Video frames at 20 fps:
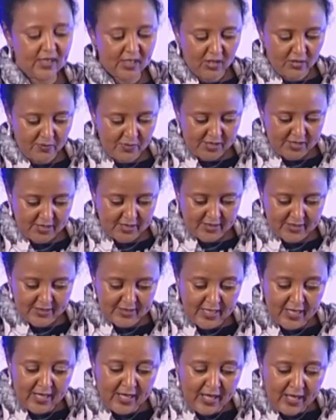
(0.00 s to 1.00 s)
kilometers
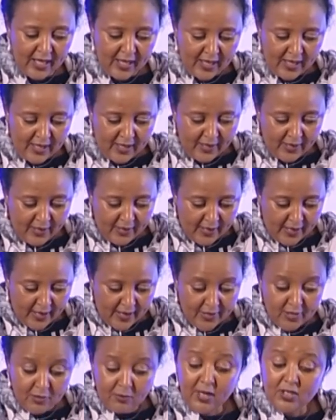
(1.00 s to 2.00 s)

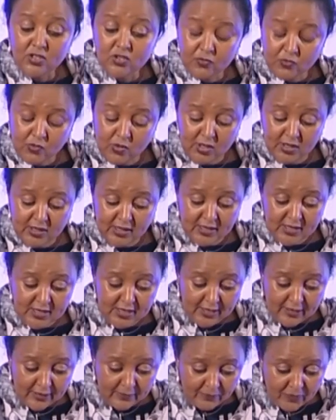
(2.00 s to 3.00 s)
in March of
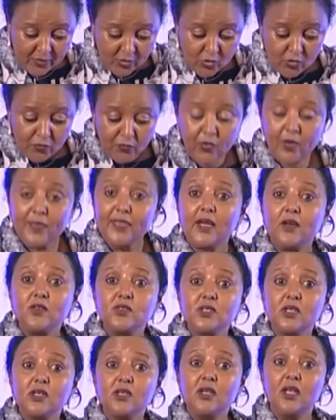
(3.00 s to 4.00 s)
2013 to
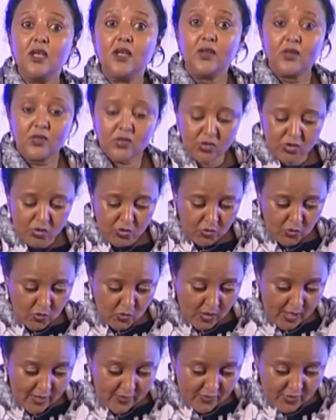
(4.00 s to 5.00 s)

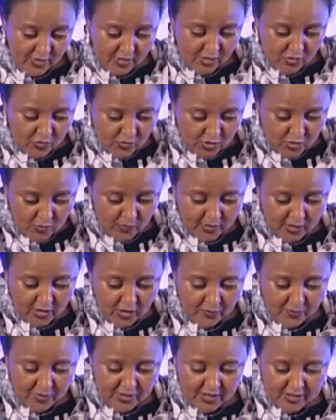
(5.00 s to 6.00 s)
4,221
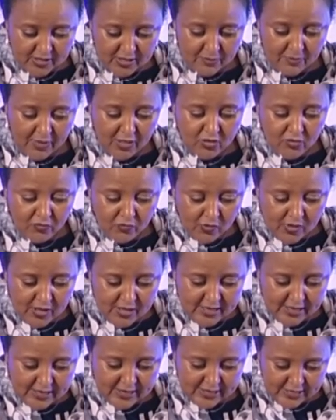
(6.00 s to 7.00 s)
kilometers in March of
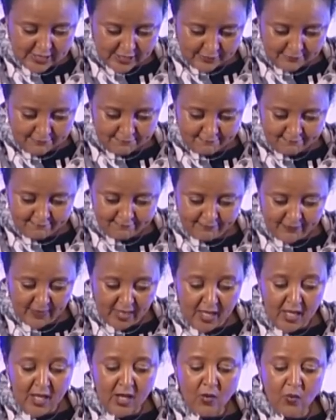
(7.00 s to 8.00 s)
2016.
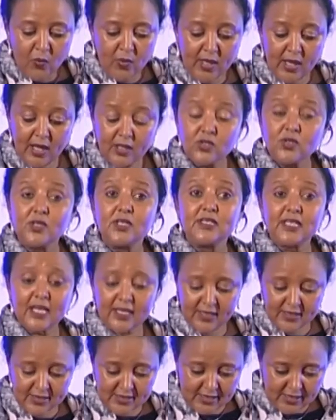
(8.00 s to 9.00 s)
We're actually
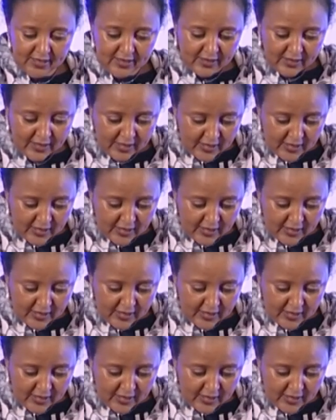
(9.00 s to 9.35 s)
targeting